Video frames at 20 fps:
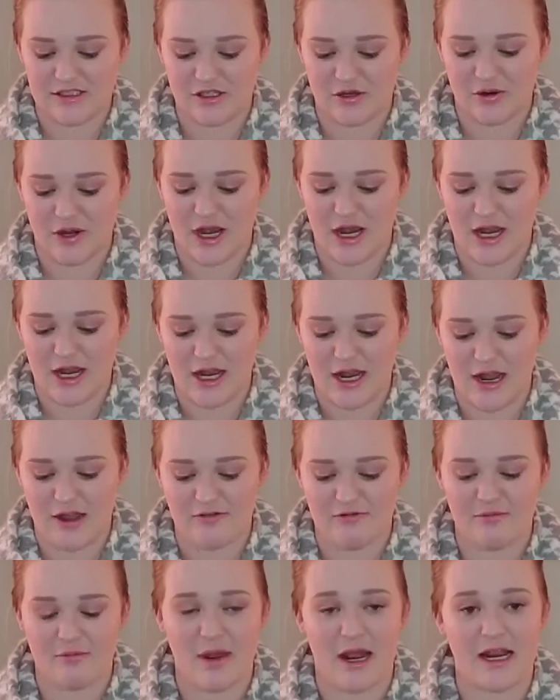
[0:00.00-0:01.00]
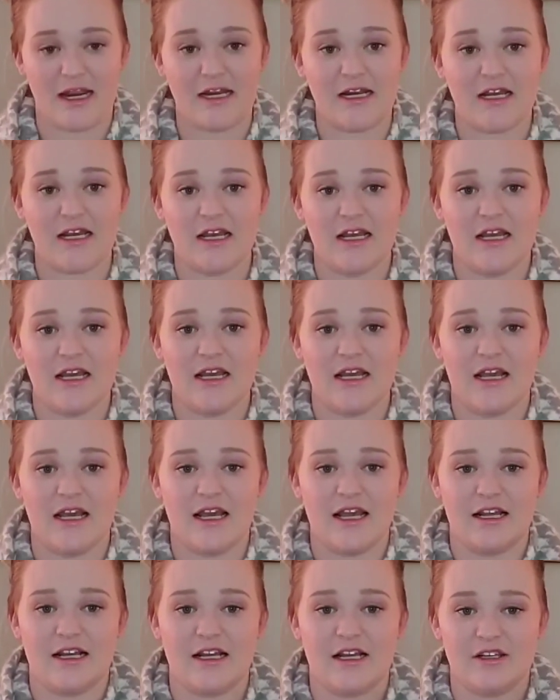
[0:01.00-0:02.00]
So I have mine,
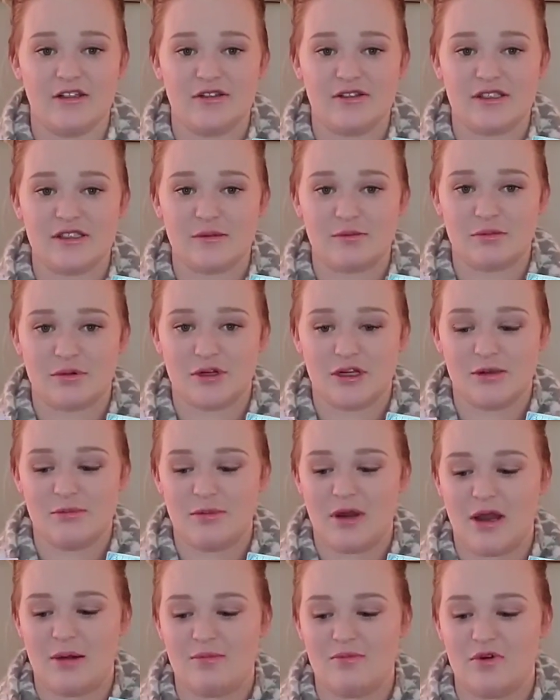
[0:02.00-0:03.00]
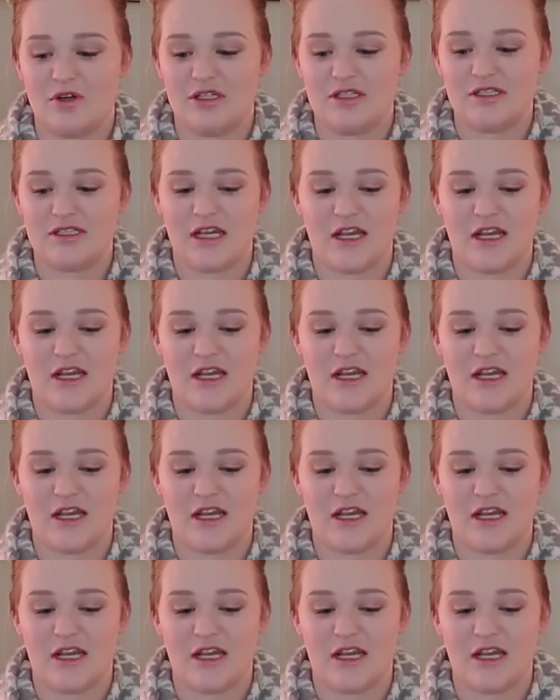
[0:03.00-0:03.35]
and I use the pre-mom ones.